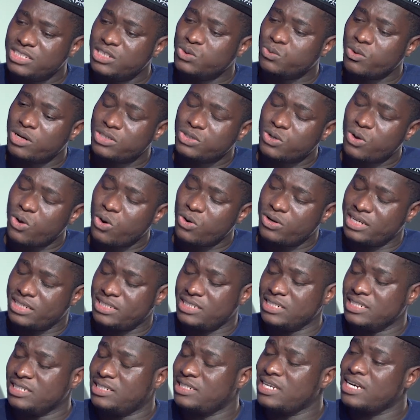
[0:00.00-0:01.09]
what all the
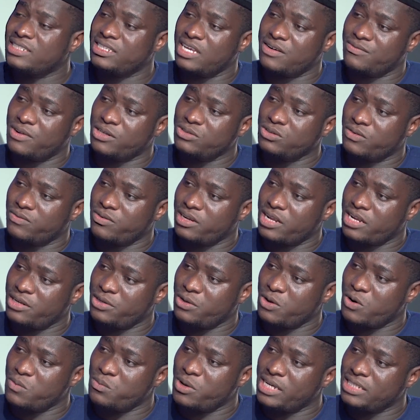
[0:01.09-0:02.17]
sincere servants of Allah the
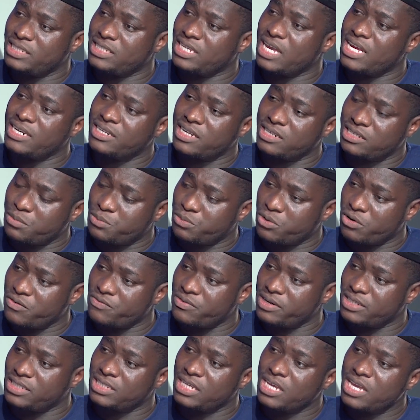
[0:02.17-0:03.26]
Almighty and then the
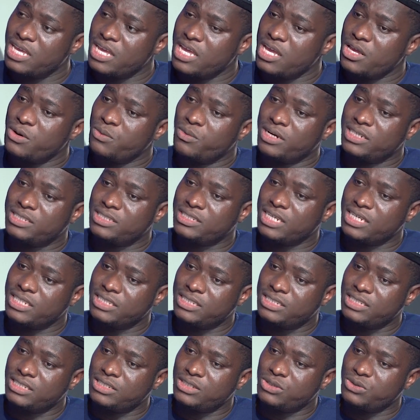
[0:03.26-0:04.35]
prophets were
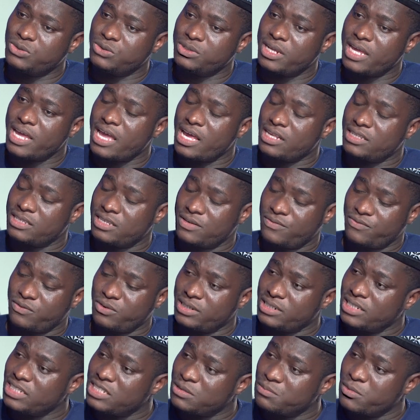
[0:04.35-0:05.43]
sent to the earth for
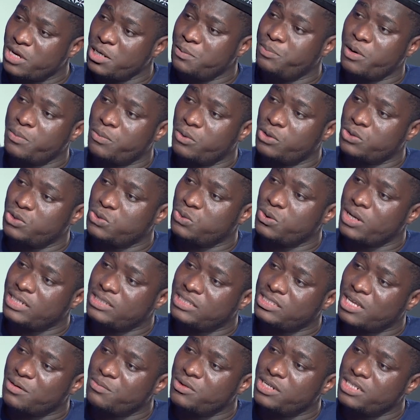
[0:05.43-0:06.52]
this main purpose, to
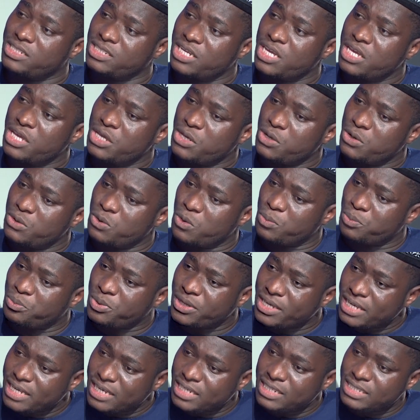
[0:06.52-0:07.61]
establish,
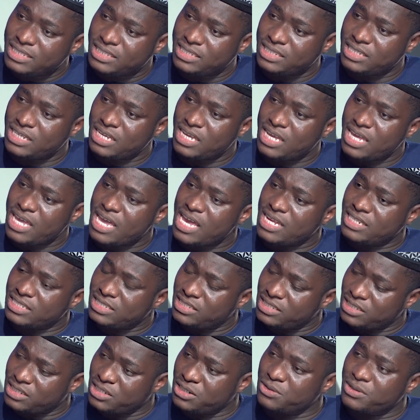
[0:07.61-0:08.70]
peace and
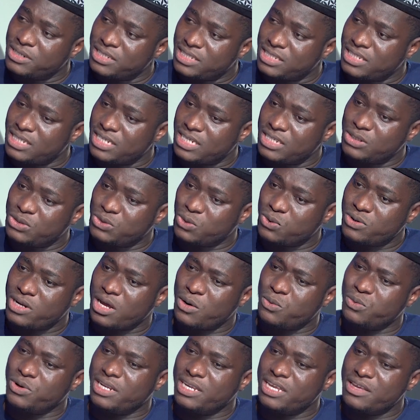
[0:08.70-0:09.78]
security, so that
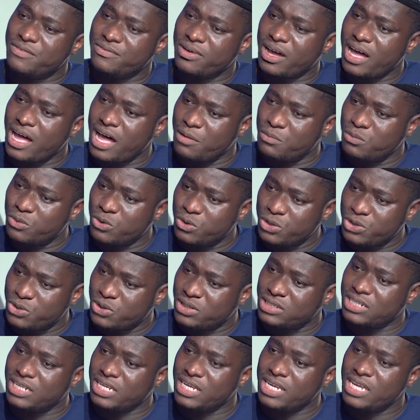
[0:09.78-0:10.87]
we live
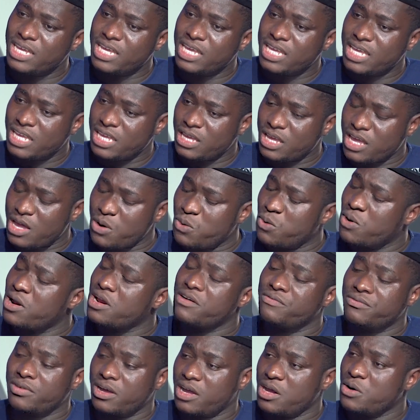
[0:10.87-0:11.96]
harmoniously
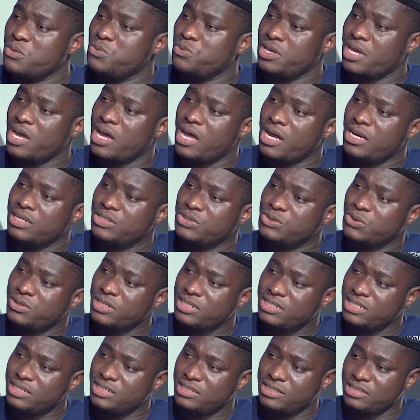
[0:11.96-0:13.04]
wherever we are. So
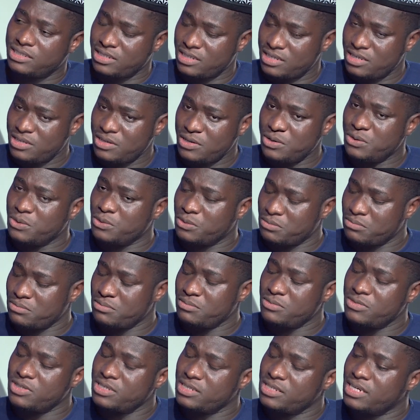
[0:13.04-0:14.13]
this is,
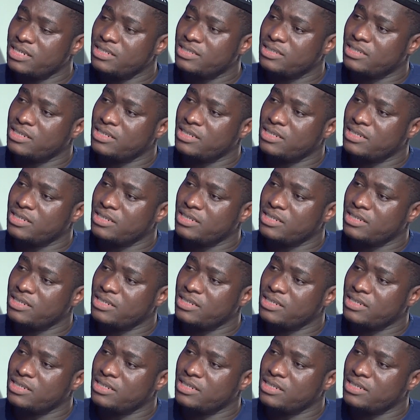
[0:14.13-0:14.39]
just